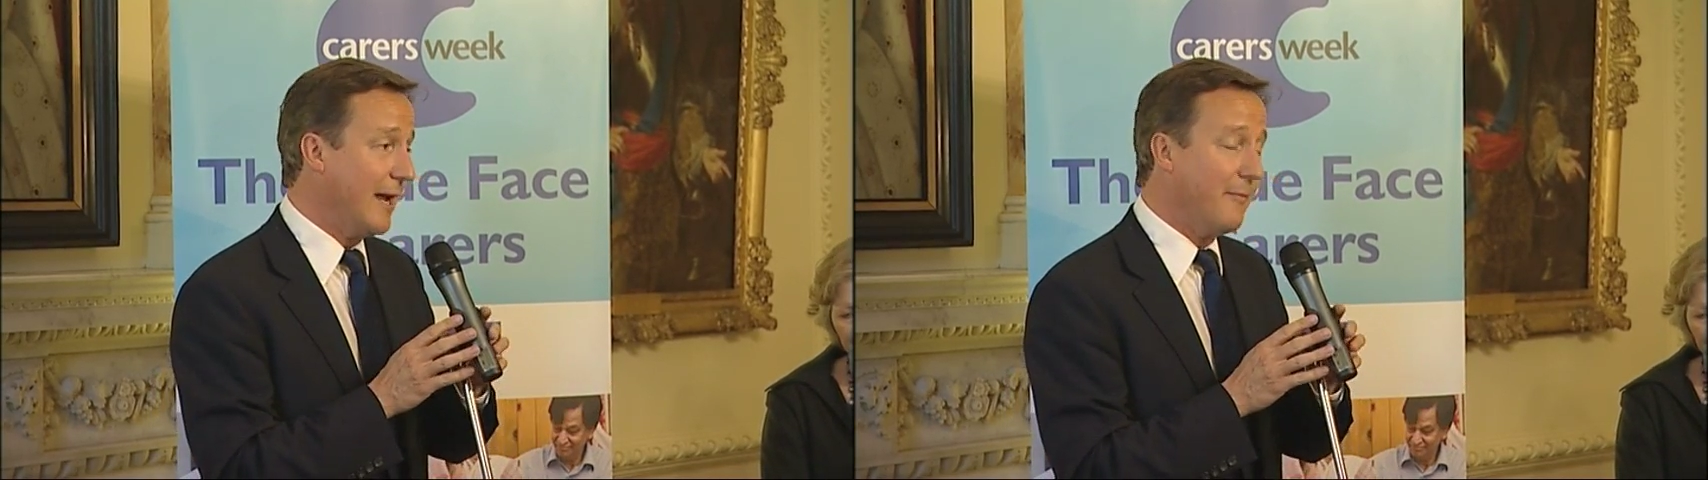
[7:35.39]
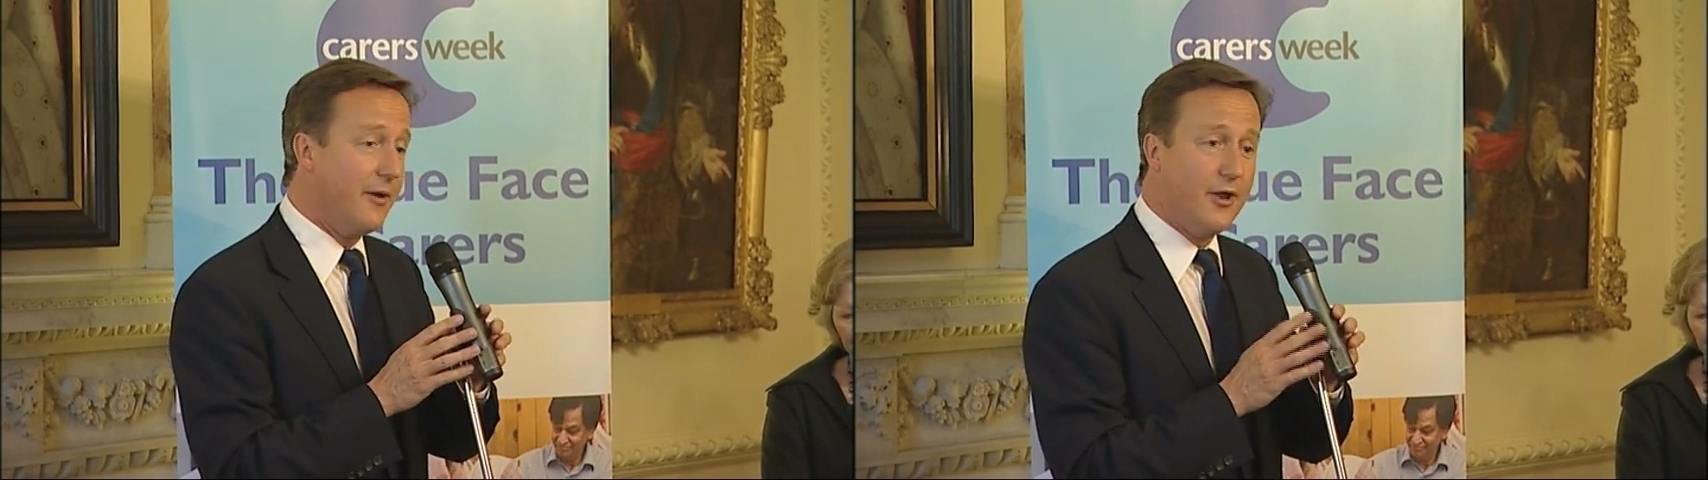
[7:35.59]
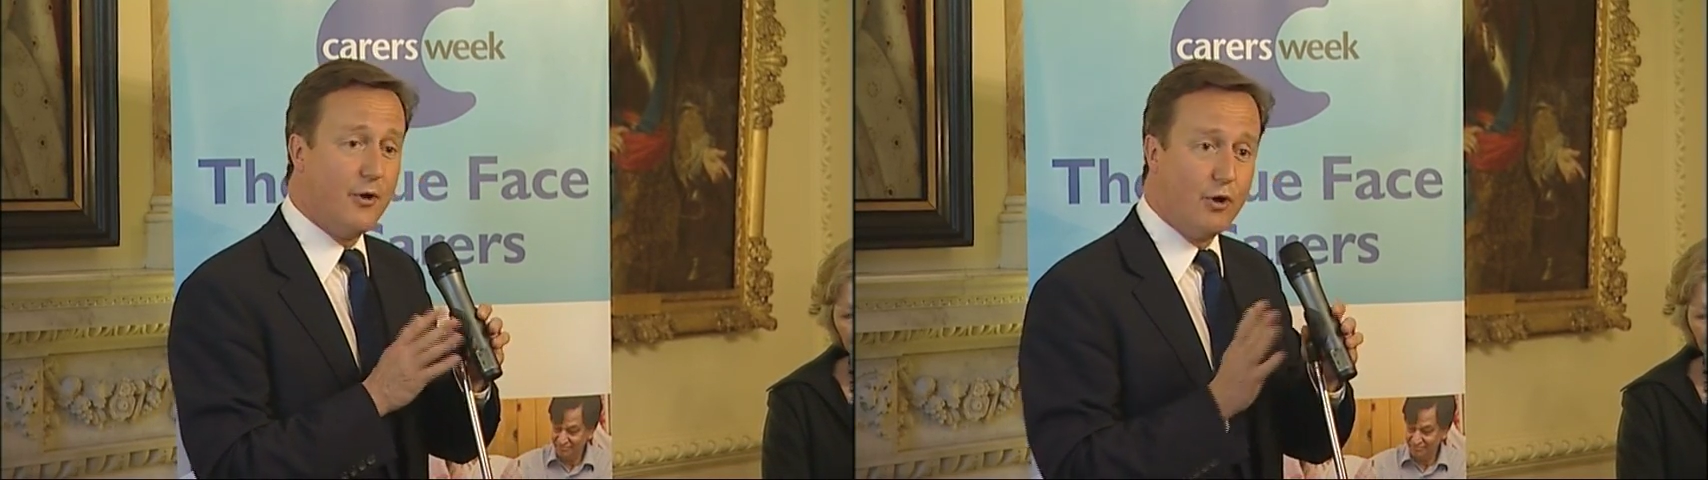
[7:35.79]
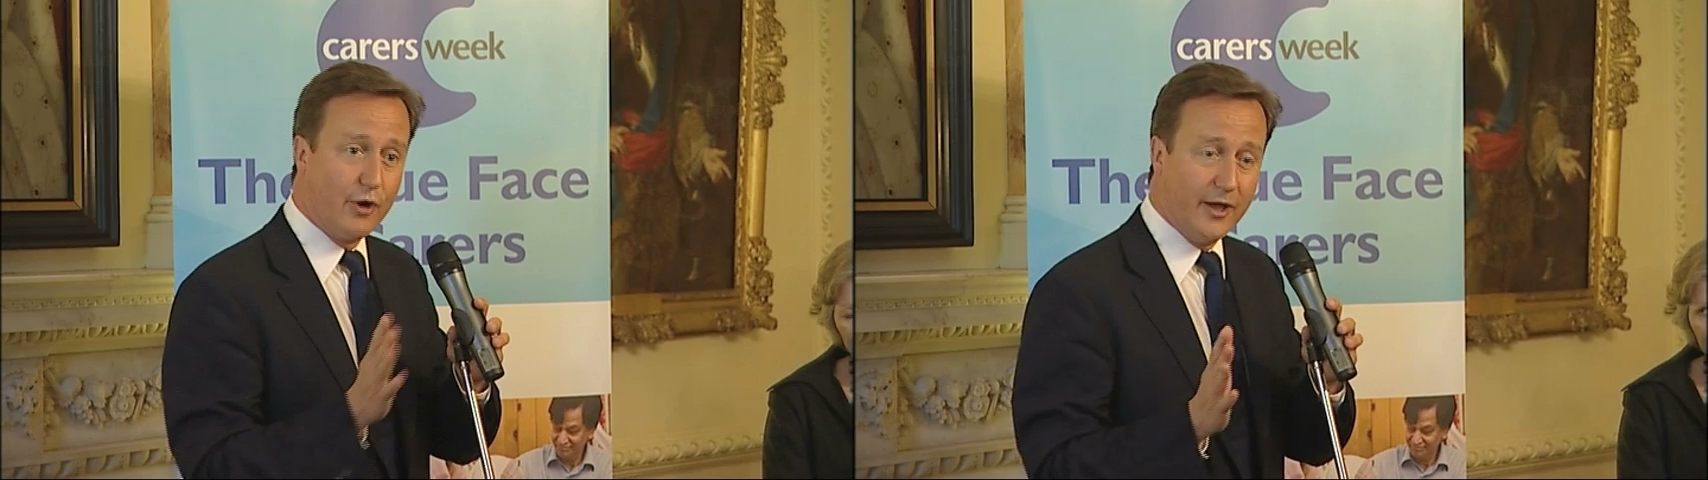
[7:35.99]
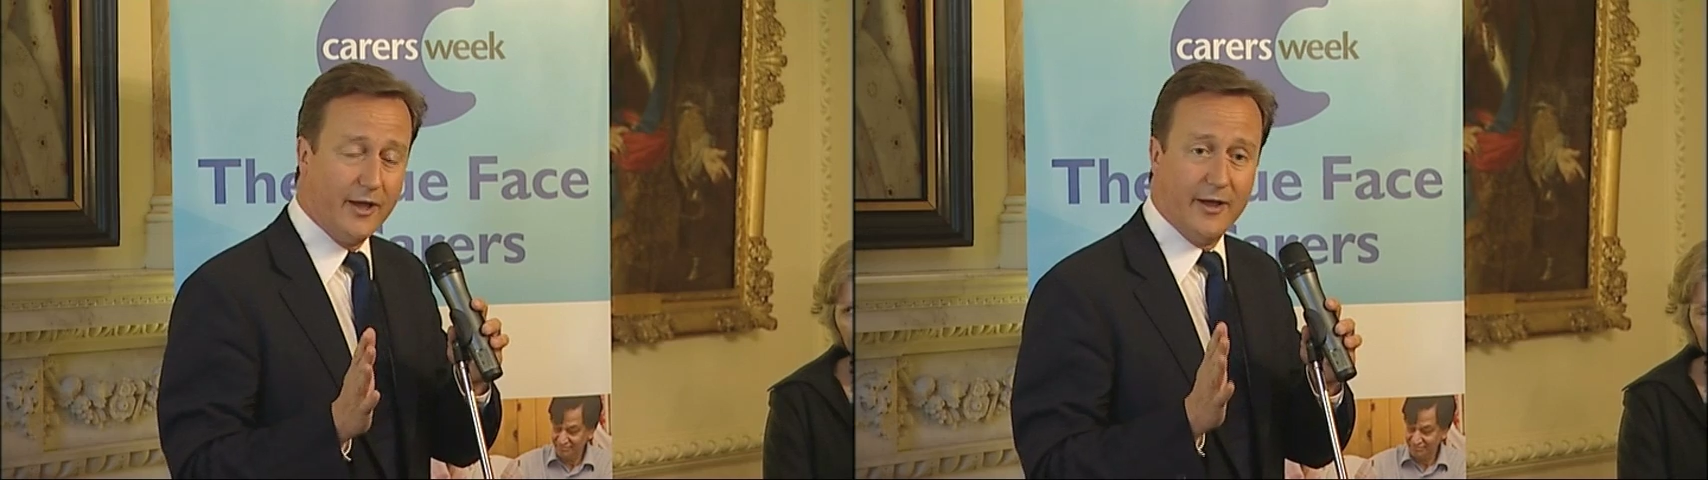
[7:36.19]
am no
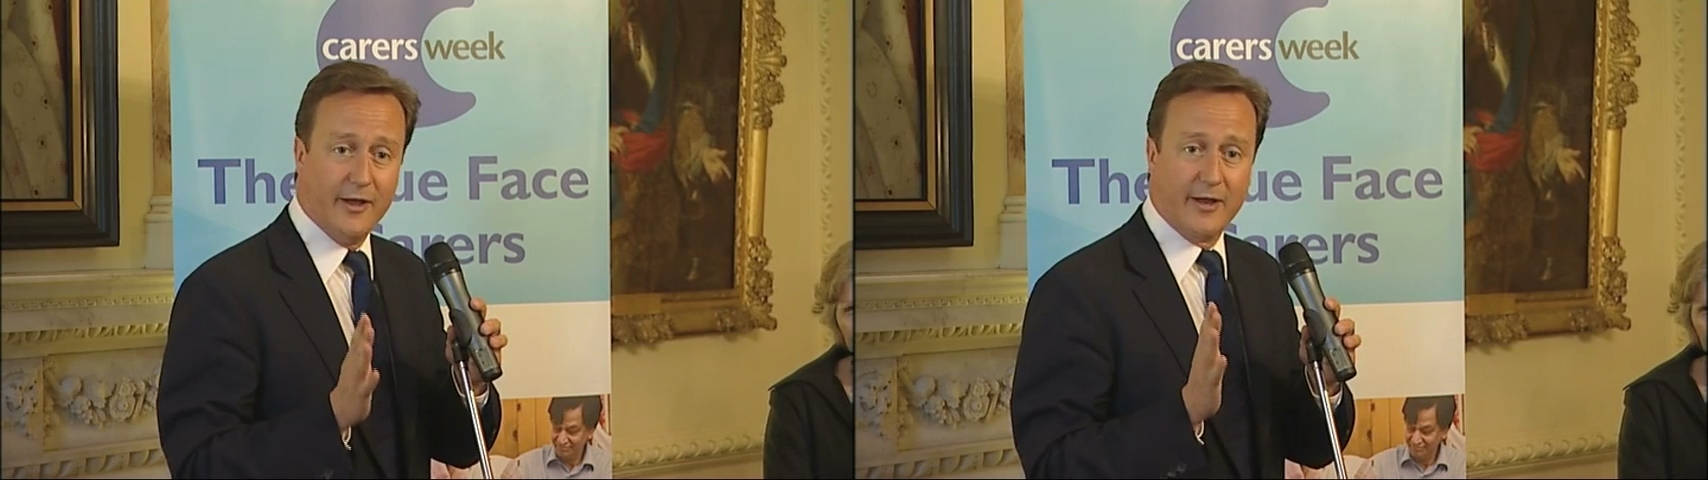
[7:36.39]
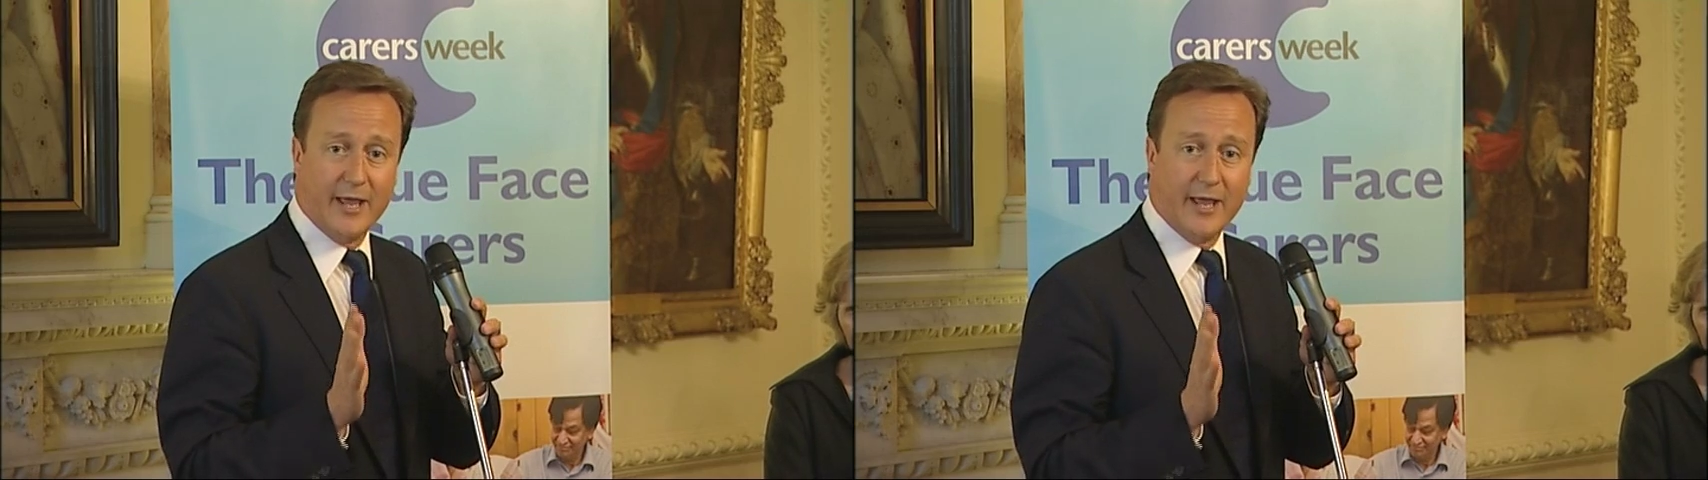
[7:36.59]
longer a